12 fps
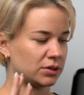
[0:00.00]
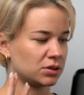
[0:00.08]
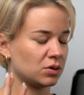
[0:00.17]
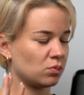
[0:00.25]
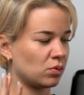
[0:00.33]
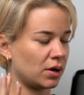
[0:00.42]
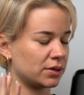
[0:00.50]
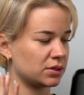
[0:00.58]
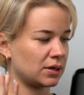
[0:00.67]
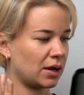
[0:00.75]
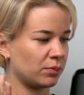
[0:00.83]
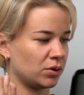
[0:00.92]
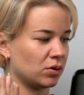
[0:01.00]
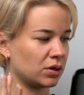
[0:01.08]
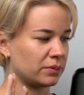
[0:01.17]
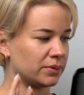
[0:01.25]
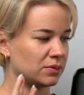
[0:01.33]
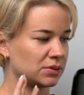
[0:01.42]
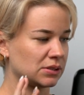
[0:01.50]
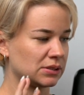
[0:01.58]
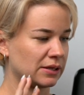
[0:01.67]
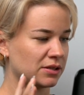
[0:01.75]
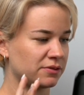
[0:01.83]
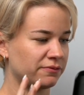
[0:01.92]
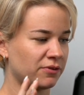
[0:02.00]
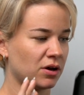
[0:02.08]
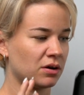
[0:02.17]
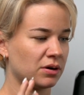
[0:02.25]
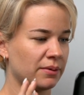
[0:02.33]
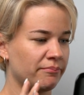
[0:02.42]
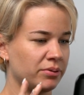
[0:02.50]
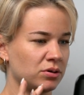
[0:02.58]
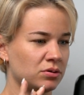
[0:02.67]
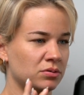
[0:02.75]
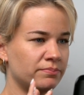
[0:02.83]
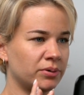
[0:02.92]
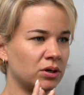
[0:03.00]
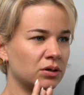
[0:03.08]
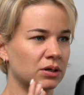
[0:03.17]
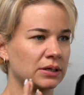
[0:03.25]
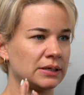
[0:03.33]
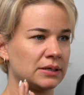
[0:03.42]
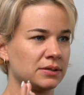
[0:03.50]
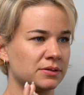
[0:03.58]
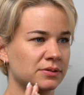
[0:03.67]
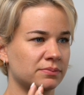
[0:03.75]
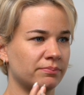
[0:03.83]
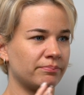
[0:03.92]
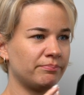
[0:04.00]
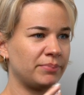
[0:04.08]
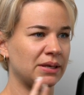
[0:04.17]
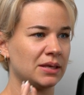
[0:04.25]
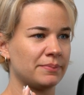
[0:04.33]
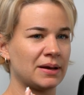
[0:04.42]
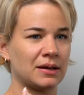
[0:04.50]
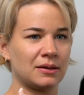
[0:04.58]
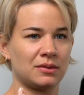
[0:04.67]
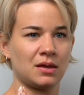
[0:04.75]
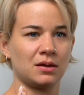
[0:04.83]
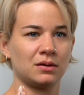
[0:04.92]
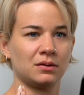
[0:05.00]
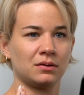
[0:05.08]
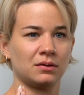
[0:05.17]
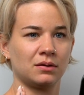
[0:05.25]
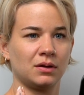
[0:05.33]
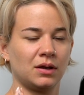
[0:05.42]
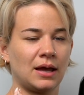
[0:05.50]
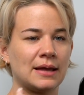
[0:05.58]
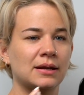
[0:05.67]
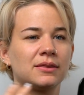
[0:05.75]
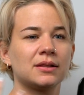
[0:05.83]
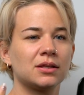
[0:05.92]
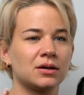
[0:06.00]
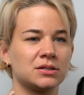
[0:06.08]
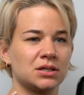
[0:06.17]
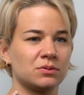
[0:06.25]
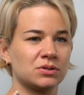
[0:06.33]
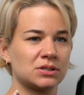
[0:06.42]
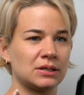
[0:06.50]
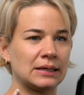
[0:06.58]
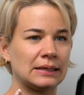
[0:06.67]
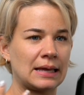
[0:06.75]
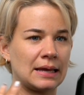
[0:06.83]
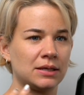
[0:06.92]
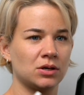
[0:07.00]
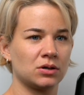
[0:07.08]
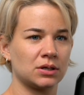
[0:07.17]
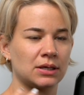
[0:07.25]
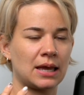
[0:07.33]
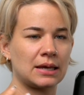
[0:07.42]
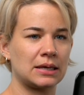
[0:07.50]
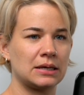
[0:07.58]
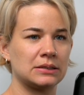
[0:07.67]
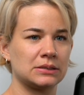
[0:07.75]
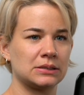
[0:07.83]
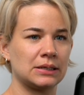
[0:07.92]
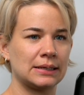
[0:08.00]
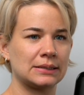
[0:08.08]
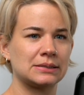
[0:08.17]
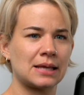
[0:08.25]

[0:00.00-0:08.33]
don't know how we got it, but it was this like this furry blue Barclays piggy bank thing, and I think the idea was to like get kids to like